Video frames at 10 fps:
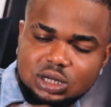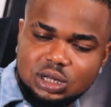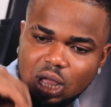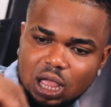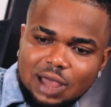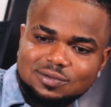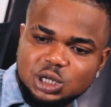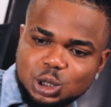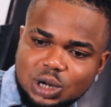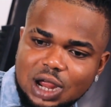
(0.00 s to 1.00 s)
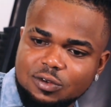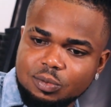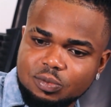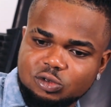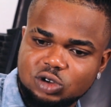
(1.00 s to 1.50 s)
you have this
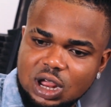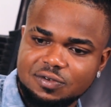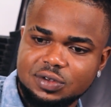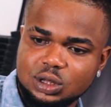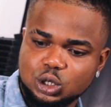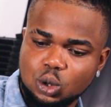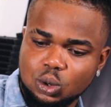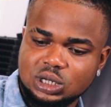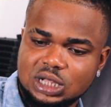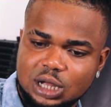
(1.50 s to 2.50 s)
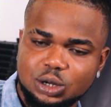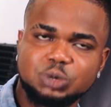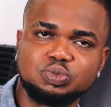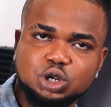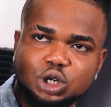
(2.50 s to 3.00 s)
driving tones that are
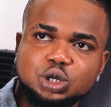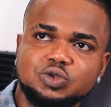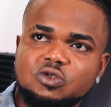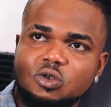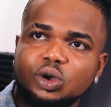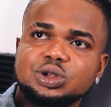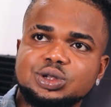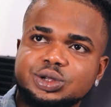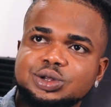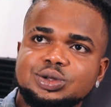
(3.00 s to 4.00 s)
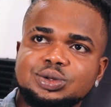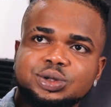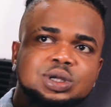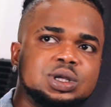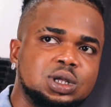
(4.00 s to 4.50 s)
just pushing you forward, you know.
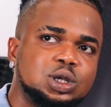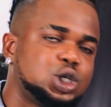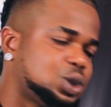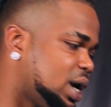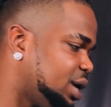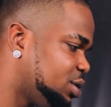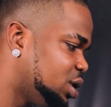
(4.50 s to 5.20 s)
So